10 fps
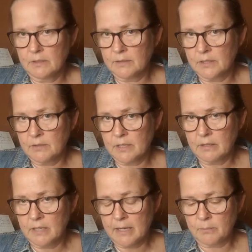there,
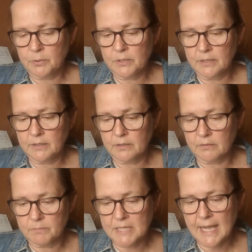uh, I'll put a
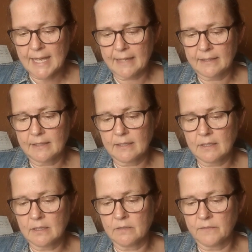little tag
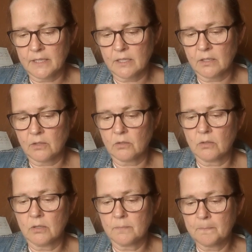in the video,
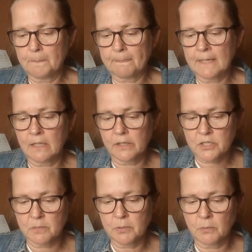and I'll
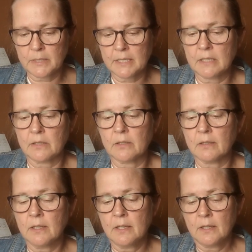actually put one here.
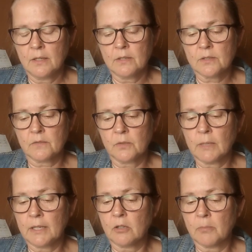So if you want to go